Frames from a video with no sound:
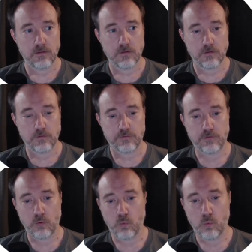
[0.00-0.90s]

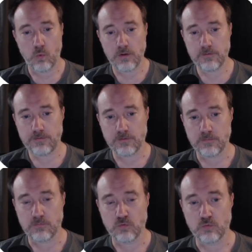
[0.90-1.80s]
So one of the
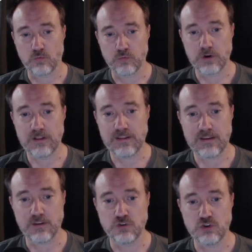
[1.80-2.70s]
really
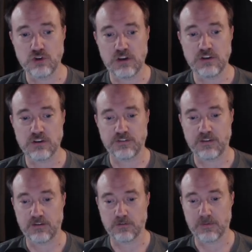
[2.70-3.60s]
ingenious
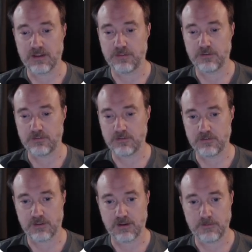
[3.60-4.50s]
things about this
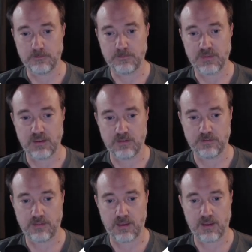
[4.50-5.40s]
design is
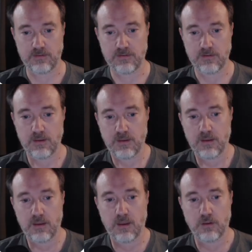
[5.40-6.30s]
that
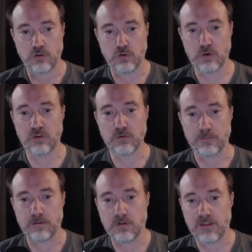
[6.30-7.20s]
you can
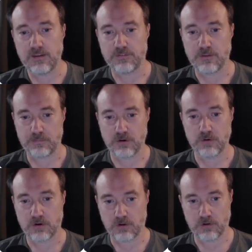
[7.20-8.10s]
replace the
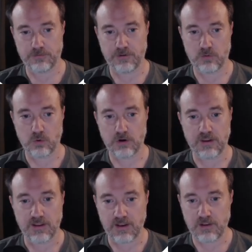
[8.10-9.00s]
protocols that are working
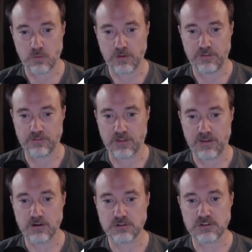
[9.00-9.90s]
at any one of these
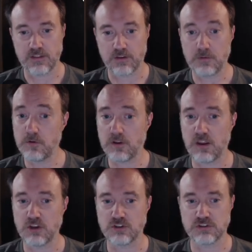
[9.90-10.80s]
layers and the
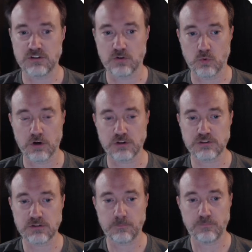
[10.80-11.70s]
communication still works.
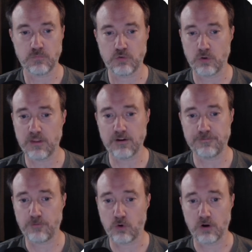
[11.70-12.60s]
So at layer
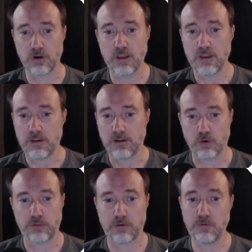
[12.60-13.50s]
4,
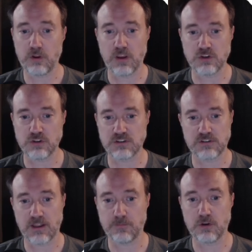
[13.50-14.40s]
the communications
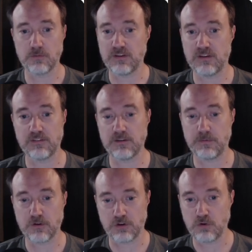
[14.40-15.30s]
type could be TCP
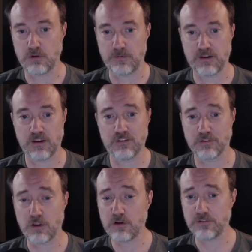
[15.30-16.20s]
or UDP. As
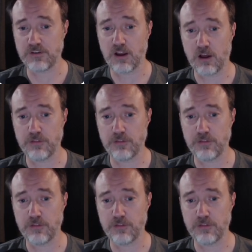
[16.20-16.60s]
long as the other